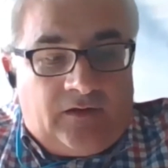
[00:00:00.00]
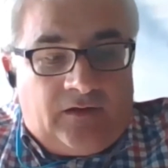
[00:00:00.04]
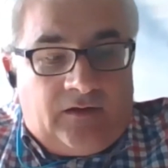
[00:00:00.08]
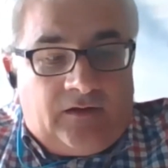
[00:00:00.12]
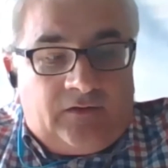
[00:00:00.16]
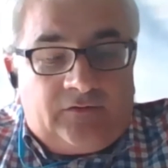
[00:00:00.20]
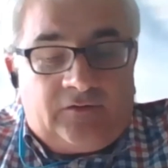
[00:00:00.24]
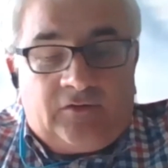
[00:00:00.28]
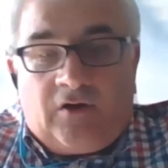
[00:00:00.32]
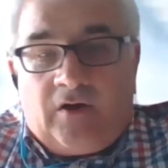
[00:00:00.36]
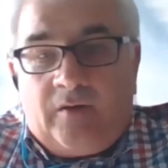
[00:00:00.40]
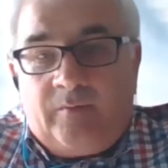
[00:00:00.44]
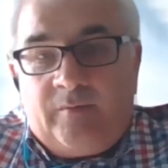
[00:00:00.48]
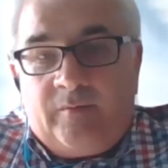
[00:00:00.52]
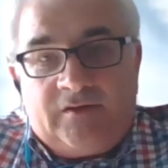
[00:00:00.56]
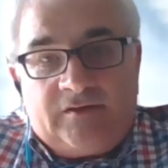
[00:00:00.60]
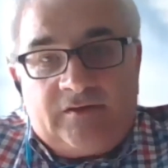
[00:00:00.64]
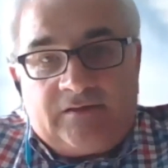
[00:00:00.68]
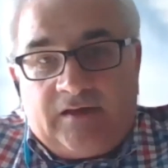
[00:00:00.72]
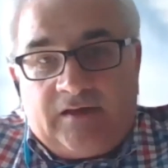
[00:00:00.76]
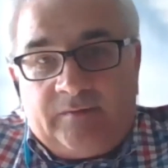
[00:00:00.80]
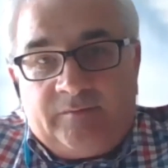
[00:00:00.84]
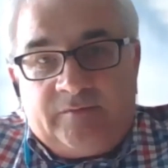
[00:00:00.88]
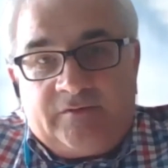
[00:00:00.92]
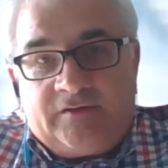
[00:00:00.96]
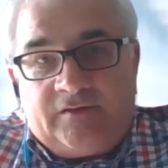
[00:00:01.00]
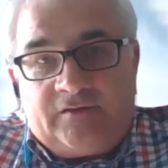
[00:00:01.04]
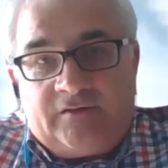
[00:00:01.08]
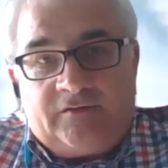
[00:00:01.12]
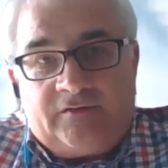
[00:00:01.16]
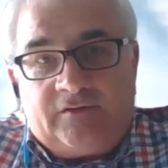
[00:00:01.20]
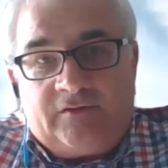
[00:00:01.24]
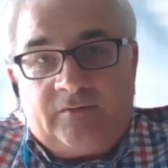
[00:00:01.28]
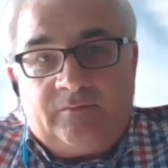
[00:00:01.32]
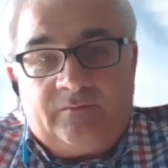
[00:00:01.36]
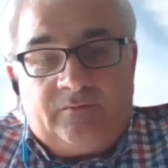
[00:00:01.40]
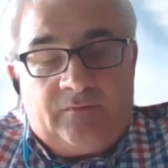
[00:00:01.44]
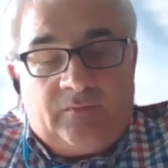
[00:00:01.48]
time in the same
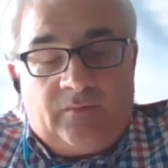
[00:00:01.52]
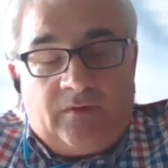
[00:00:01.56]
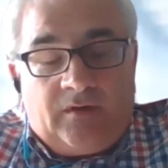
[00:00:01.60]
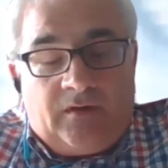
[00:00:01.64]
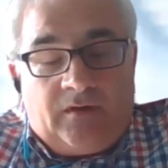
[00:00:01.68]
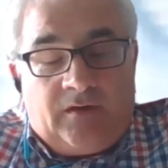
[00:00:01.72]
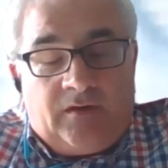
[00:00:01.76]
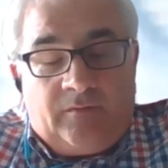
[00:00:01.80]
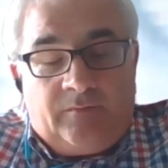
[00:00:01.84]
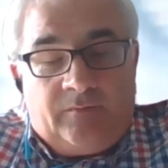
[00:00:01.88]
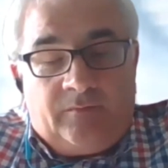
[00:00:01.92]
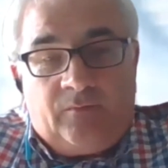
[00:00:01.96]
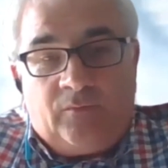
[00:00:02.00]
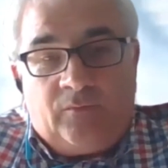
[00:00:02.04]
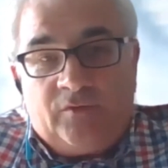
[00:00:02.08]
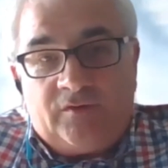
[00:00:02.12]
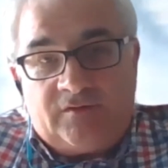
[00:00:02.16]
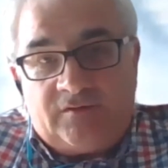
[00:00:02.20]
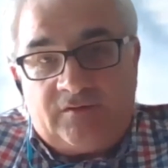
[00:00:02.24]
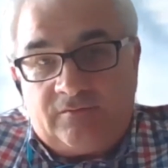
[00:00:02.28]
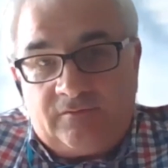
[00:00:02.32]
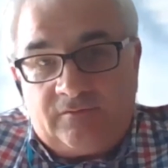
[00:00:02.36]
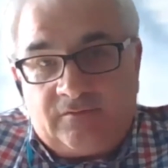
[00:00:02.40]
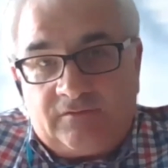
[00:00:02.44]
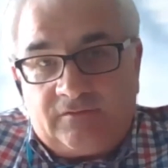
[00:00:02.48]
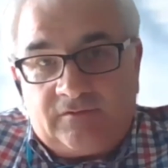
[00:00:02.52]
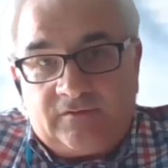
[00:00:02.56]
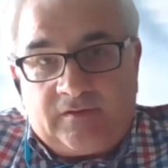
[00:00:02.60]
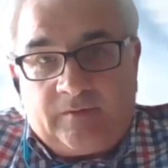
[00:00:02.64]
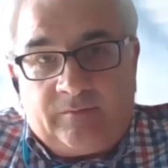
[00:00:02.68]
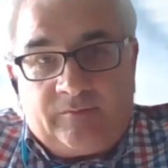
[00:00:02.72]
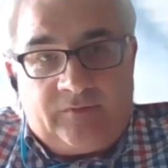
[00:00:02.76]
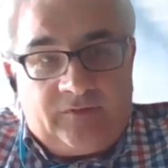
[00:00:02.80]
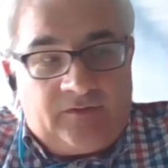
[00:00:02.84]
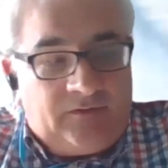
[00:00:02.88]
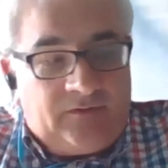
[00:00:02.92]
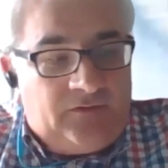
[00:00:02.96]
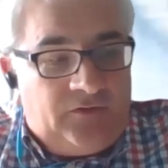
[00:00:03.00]
system, which was
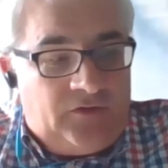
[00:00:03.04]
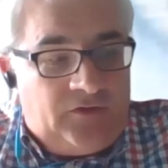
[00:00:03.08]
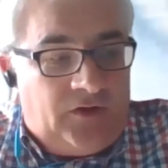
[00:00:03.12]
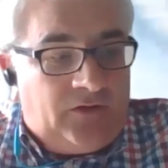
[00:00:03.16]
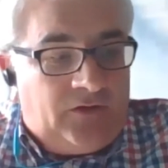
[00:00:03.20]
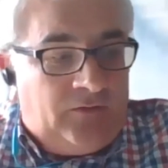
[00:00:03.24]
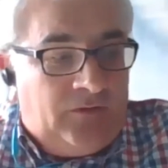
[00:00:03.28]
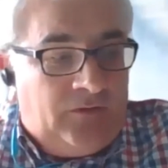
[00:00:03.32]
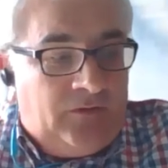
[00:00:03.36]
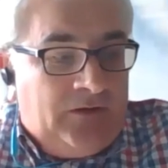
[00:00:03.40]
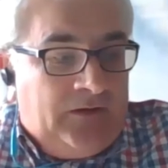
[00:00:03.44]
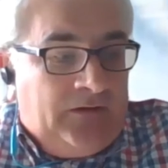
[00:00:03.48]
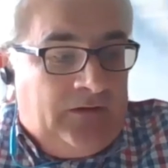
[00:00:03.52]
something new.